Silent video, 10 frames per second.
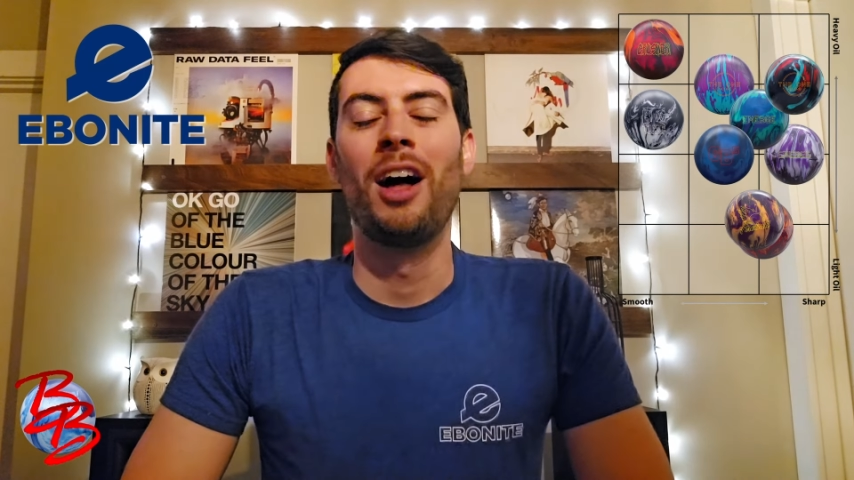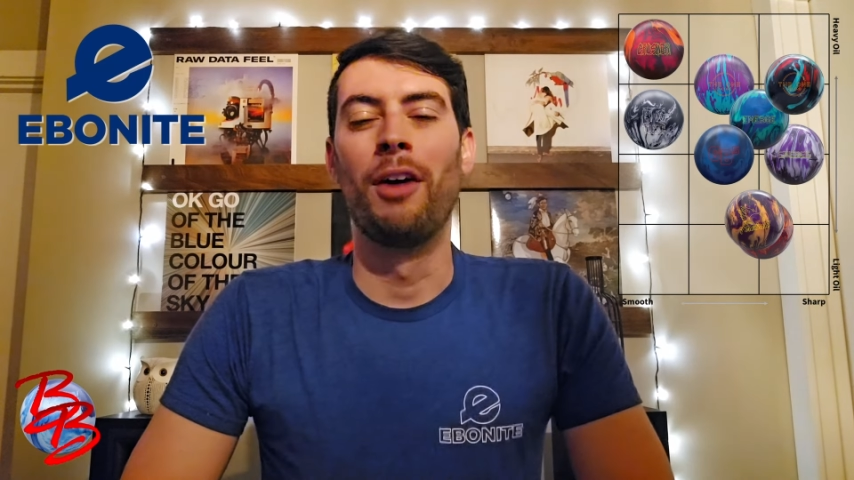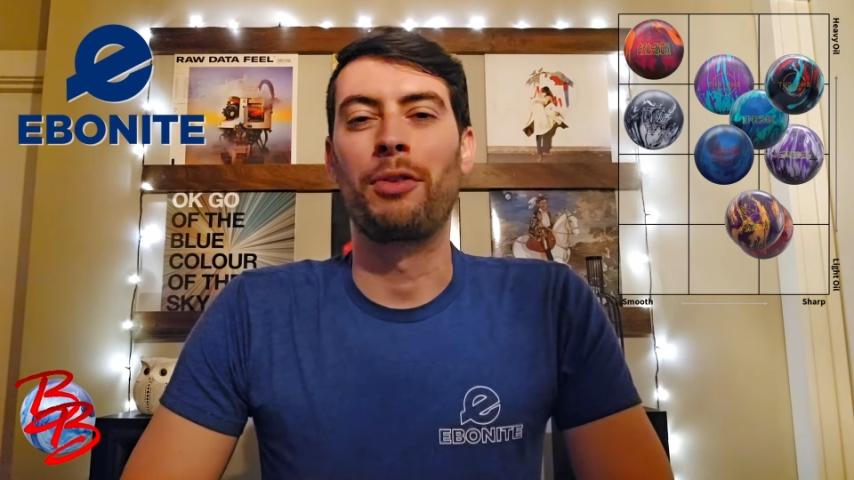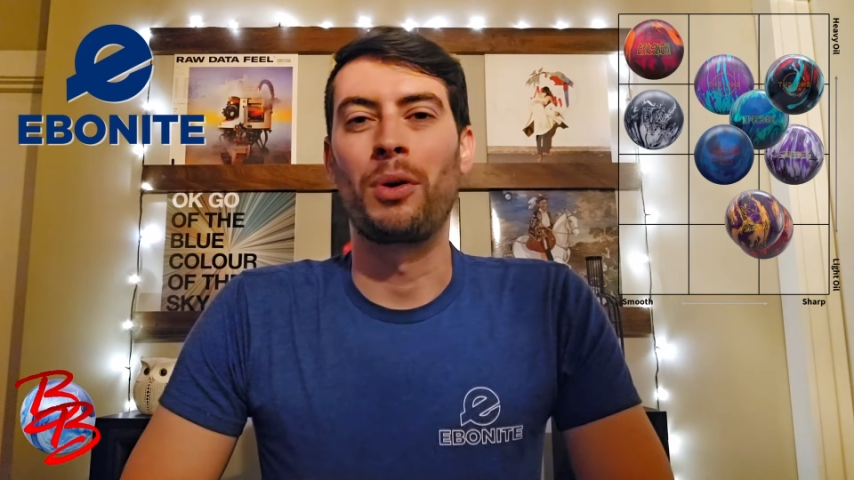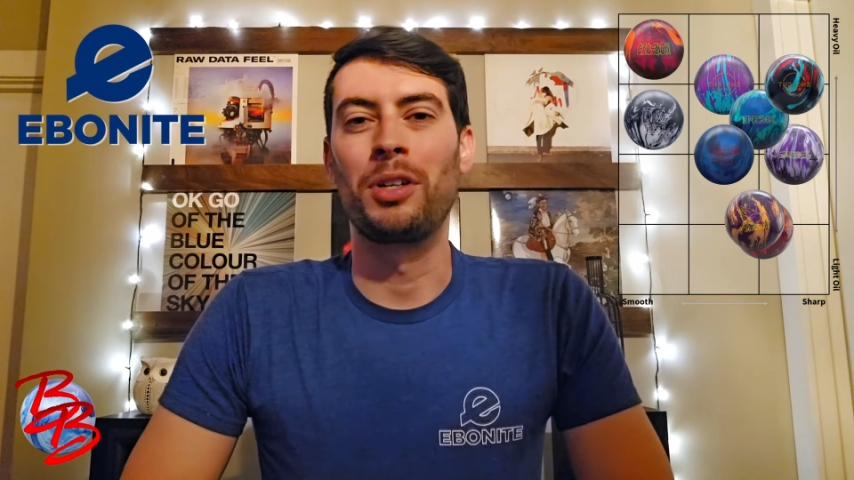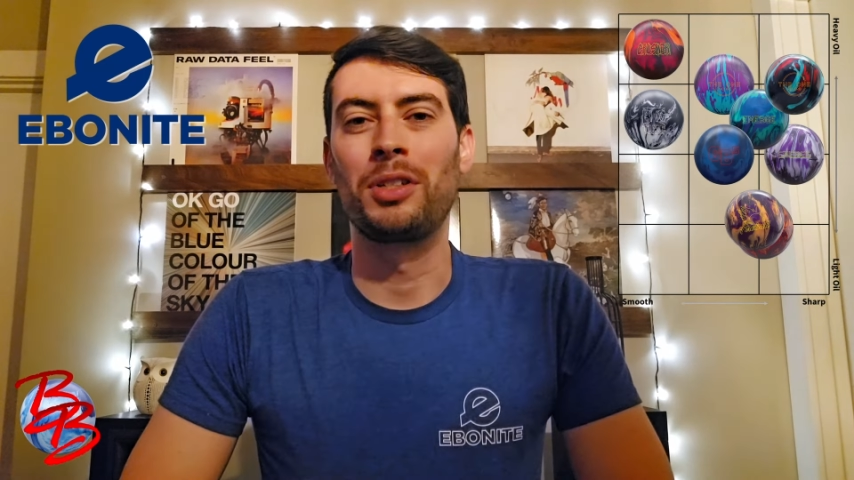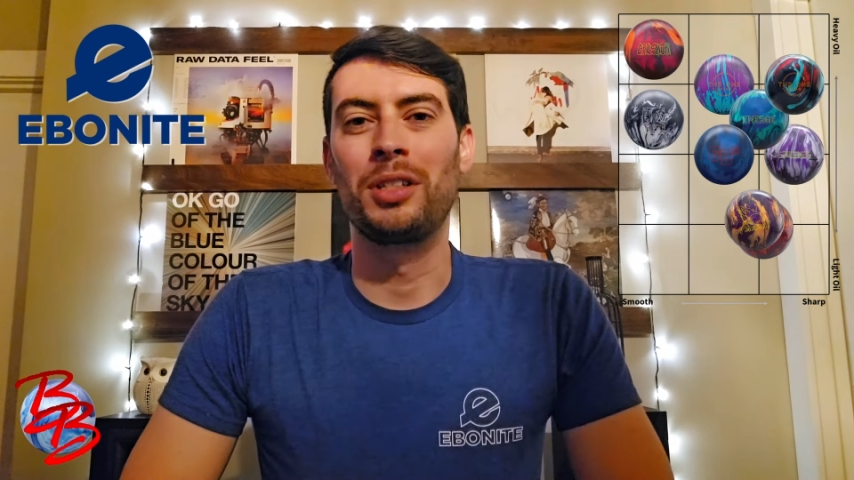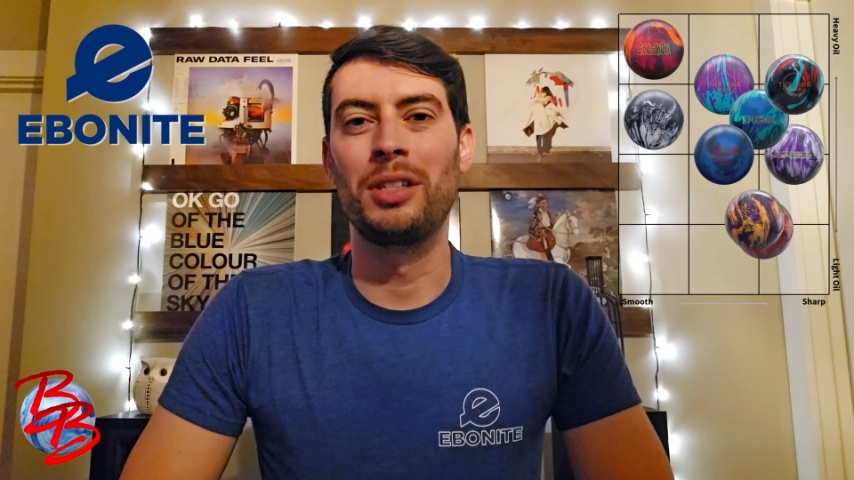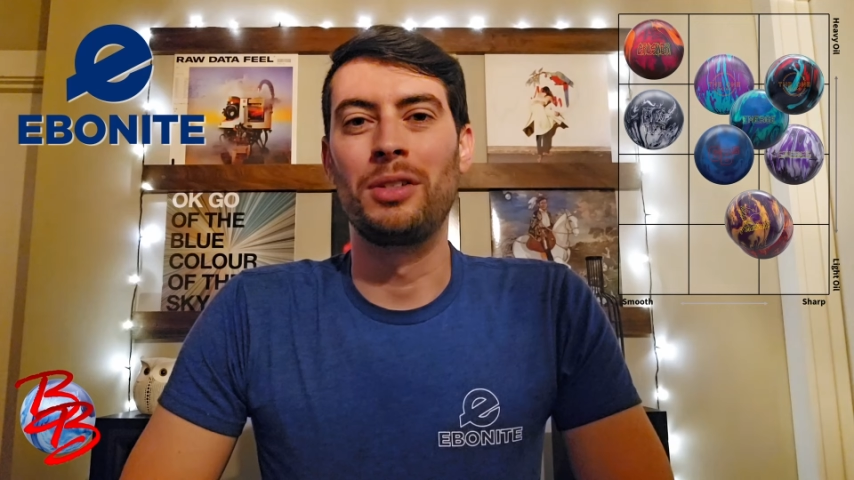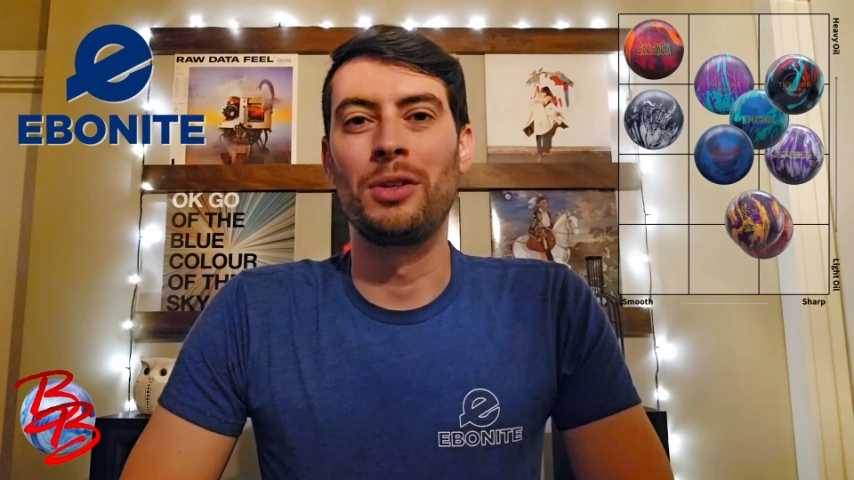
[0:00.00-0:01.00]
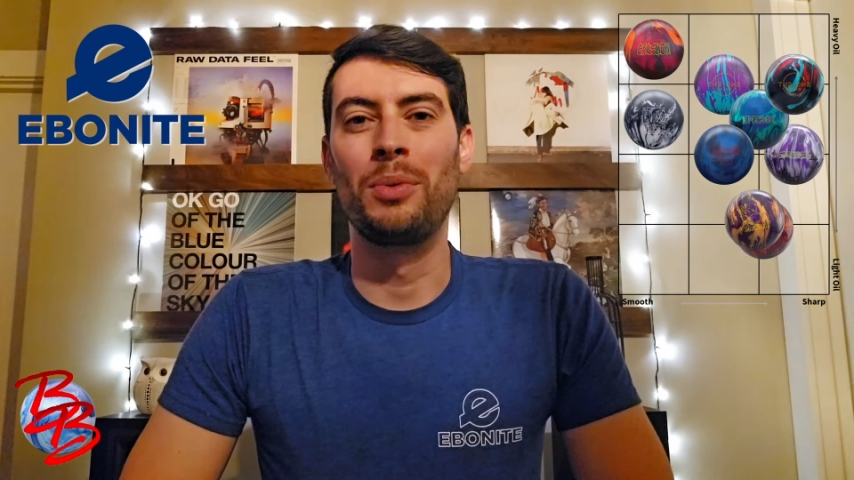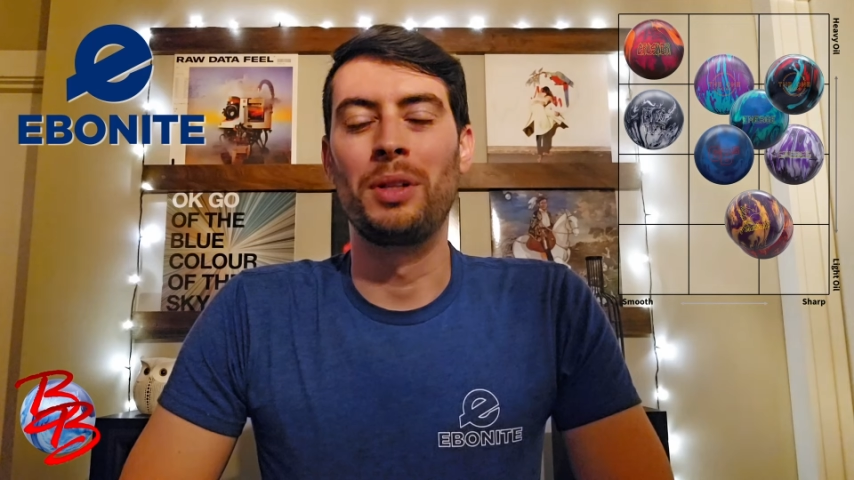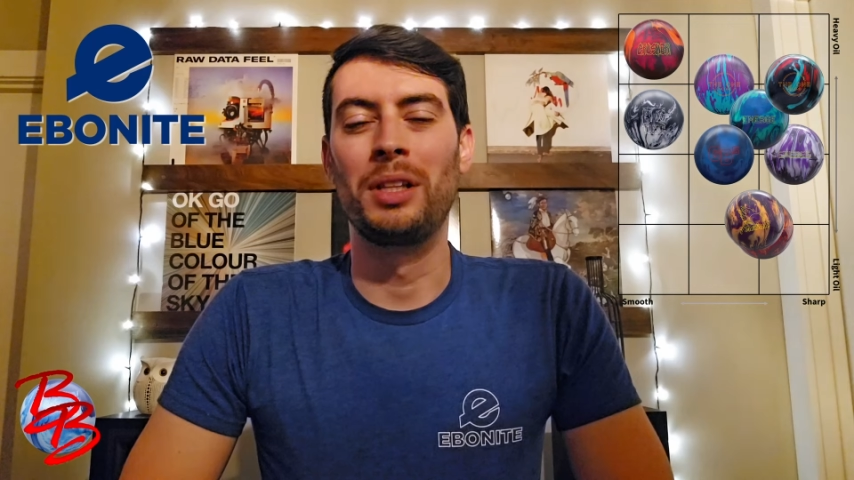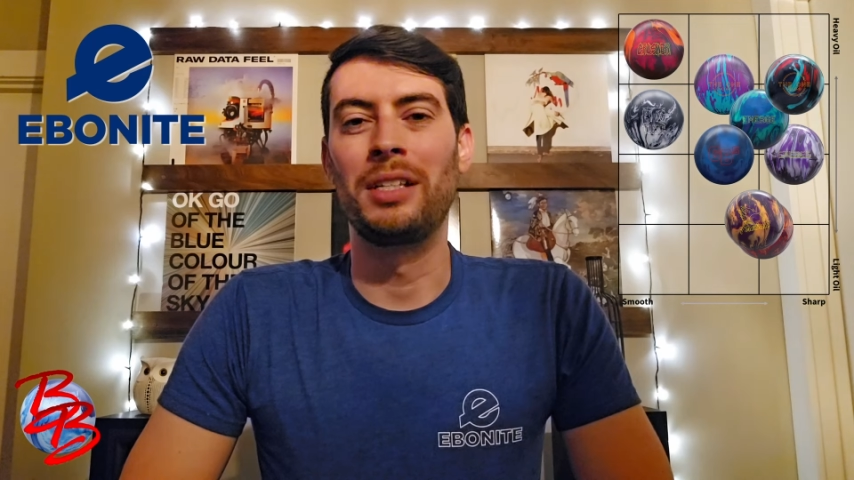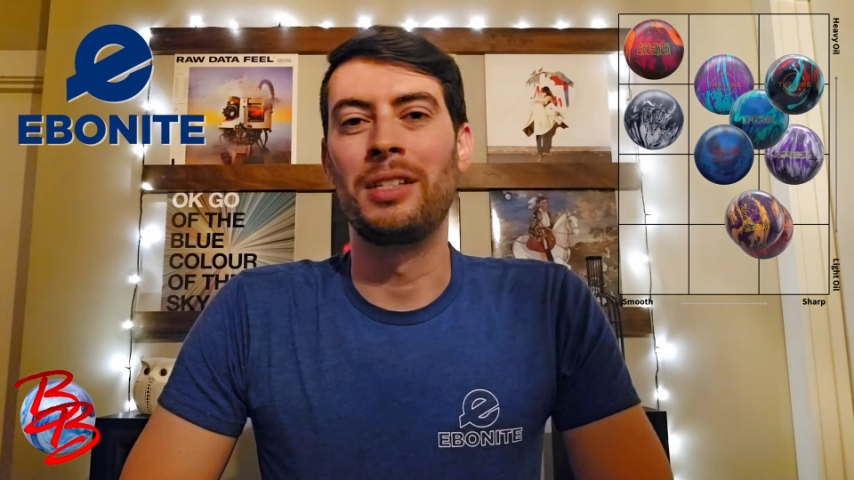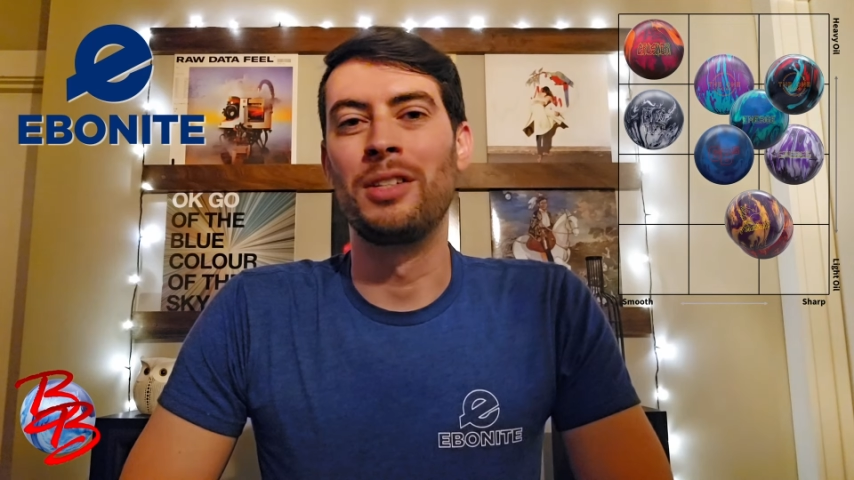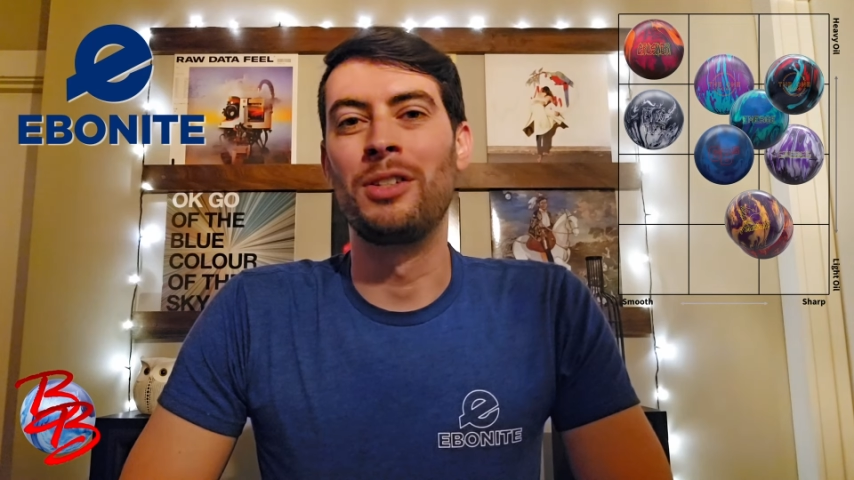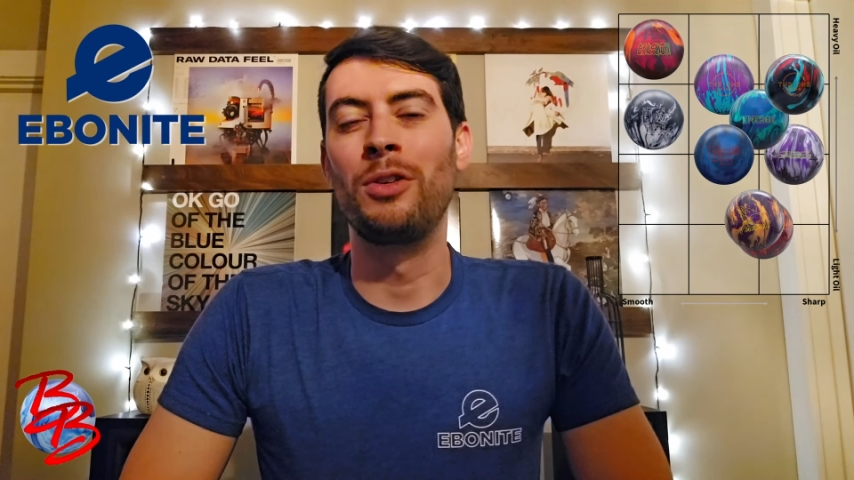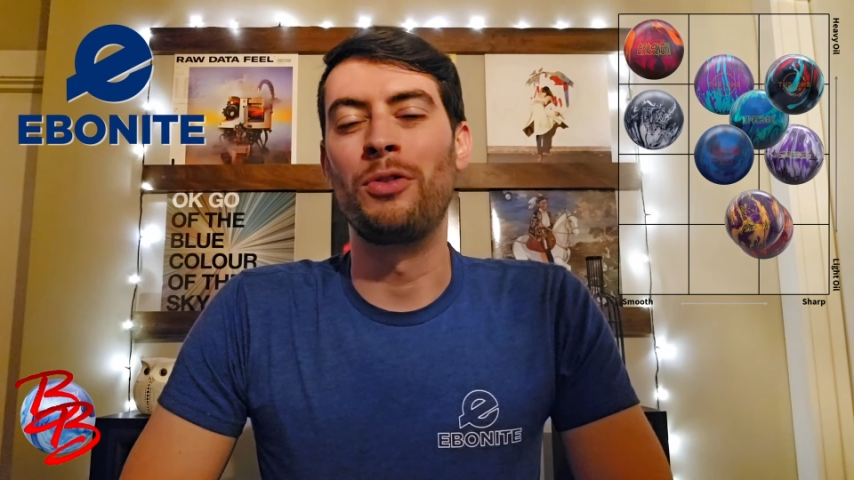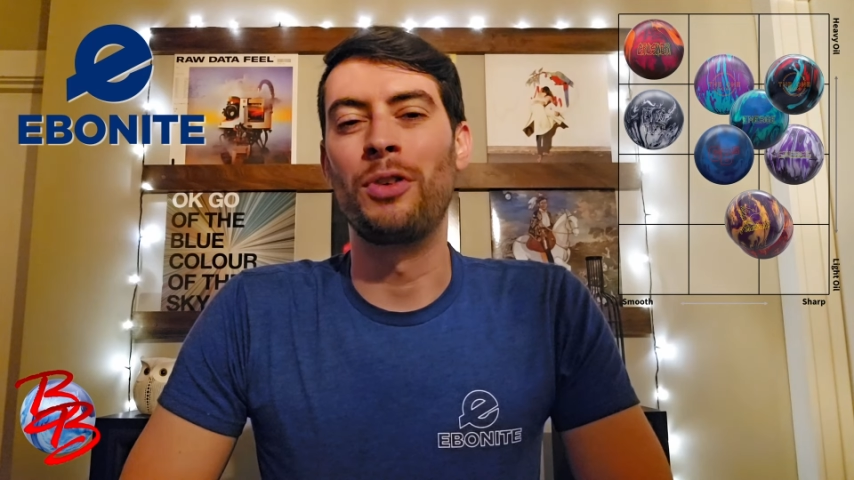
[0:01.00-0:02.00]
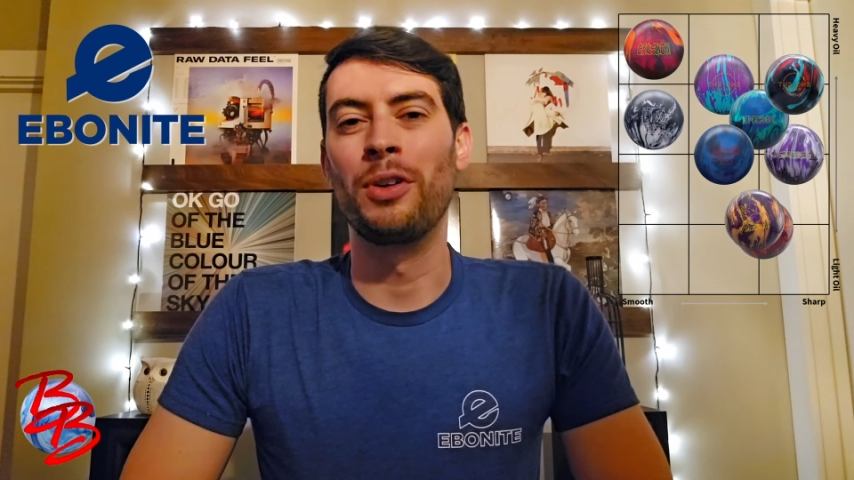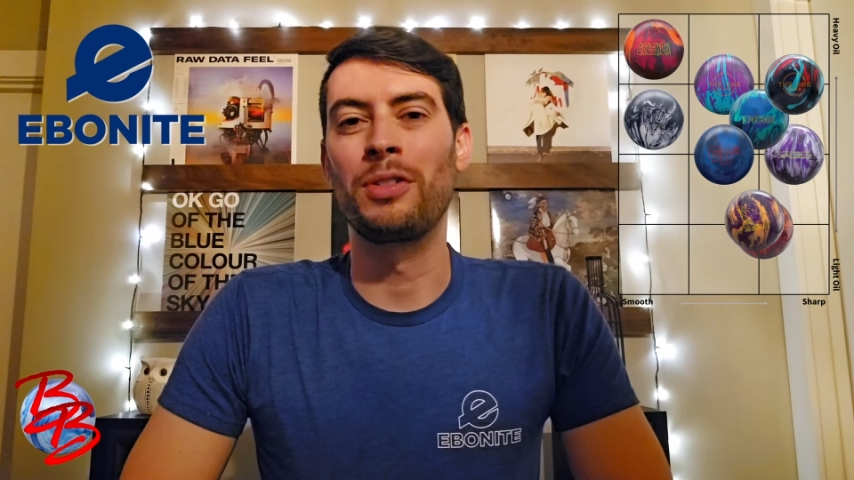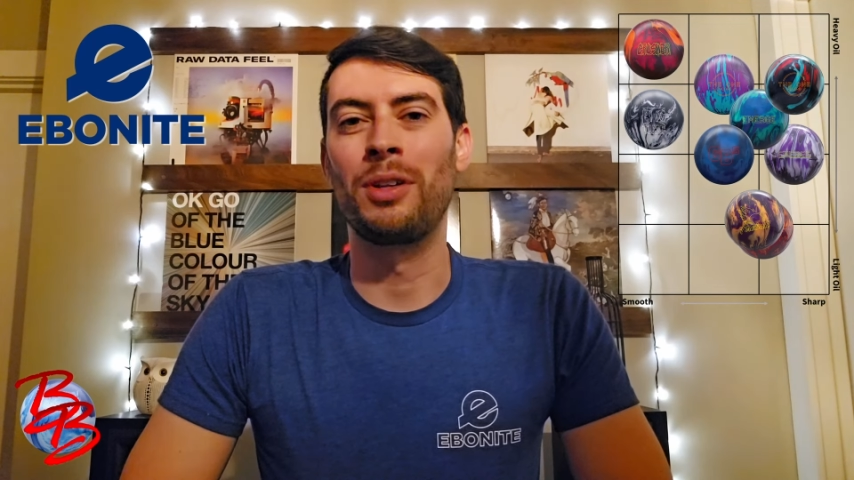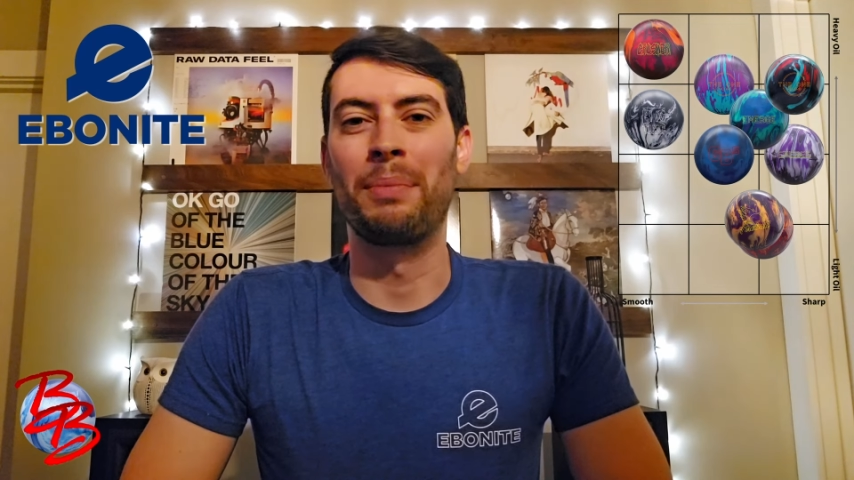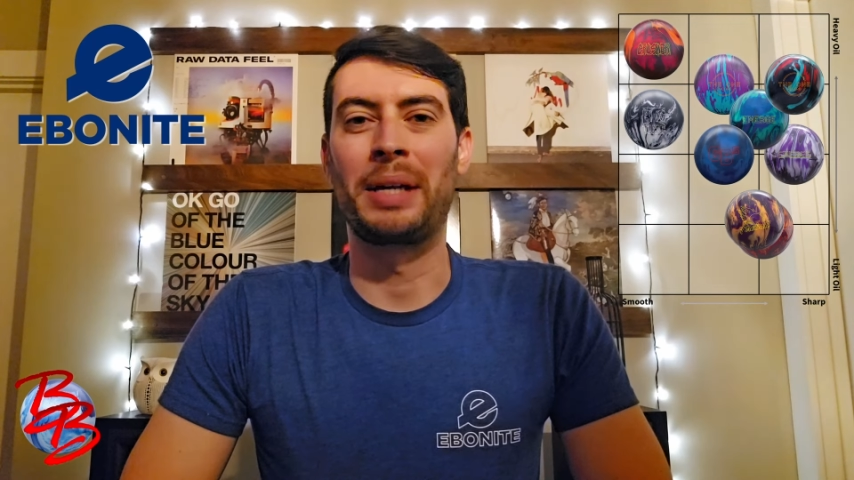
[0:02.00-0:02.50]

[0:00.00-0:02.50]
Of course, these new releases do fill some